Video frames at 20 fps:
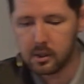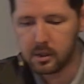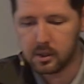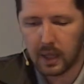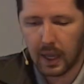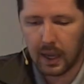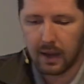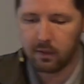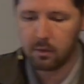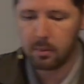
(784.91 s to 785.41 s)

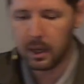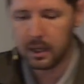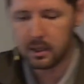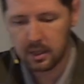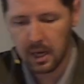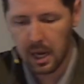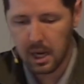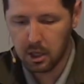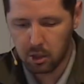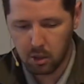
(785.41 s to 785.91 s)
saved by
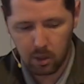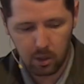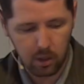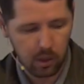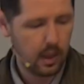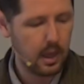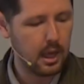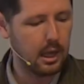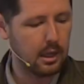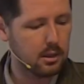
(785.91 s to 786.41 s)
saying good
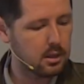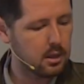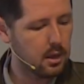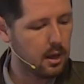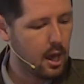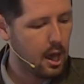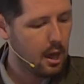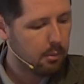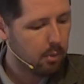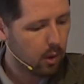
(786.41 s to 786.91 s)
things,
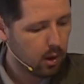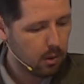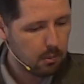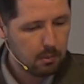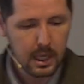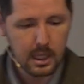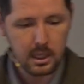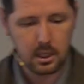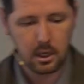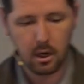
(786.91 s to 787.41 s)
but what it
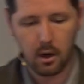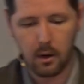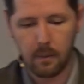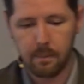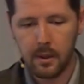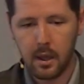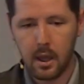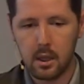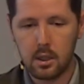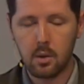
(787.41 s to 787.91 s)
means here
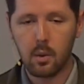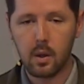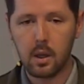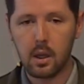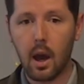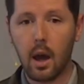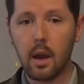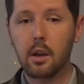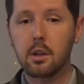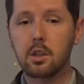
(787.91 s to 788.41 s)
is that when
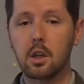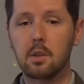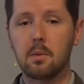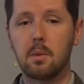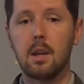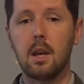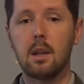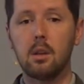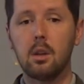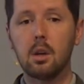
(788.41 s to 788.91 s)
God on Judgment
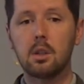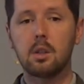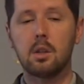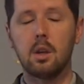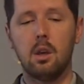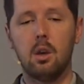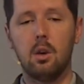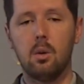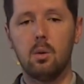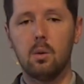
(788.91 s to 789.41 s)
Day looks at
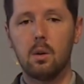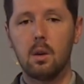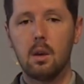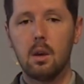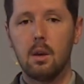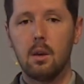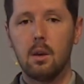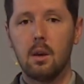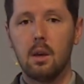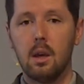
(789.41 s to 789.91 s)
you,
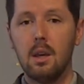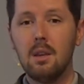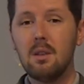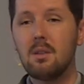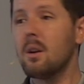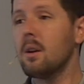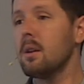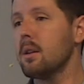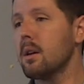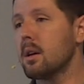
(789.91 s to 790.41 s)
He's
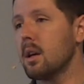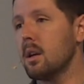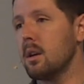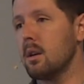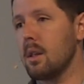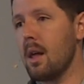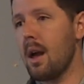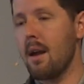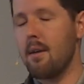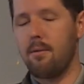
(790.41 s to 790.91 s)
going to look at your
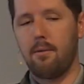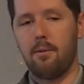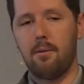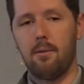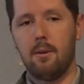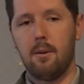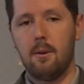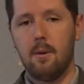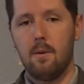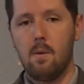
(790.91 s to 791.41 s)
life,
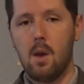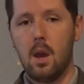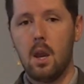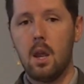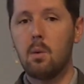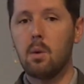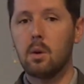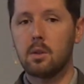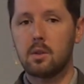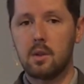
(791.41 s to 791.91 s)
and He
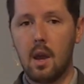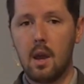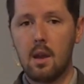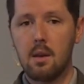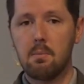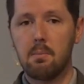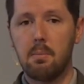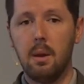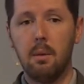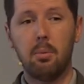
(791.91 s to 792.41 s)
will
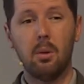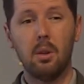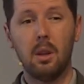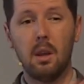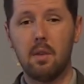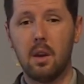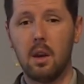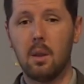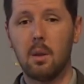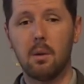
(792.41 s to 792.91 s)
send people
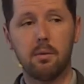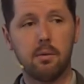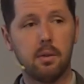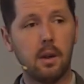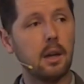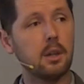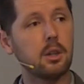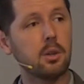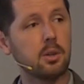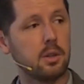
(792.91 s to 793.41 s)
living in their
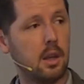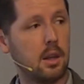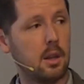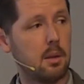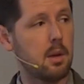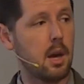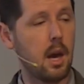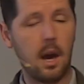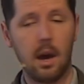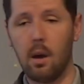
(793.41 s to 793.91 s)
flesh, He'll send them
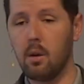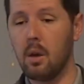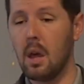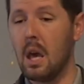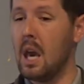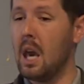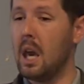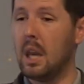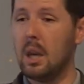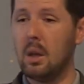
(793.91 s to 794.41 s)
to hell,
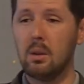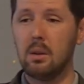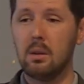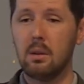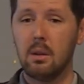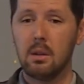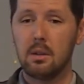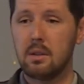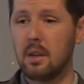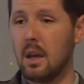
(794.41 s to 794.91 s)
and He'll
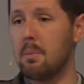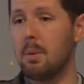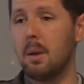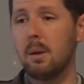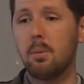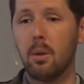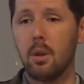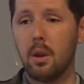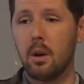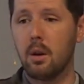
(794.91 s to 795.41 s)
send
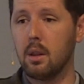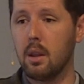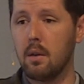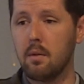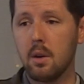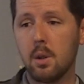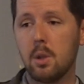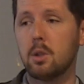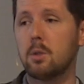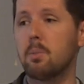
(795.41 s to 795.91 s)
people that are
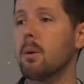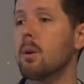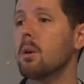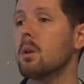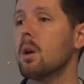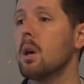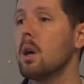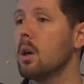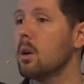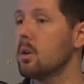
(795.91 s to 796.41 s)

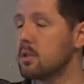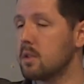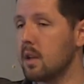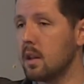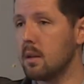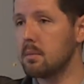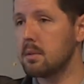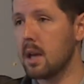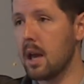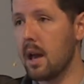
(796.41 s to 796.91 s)

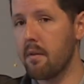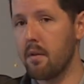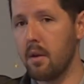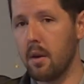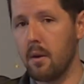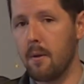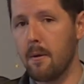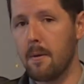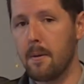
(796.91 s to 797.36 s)
to heaven.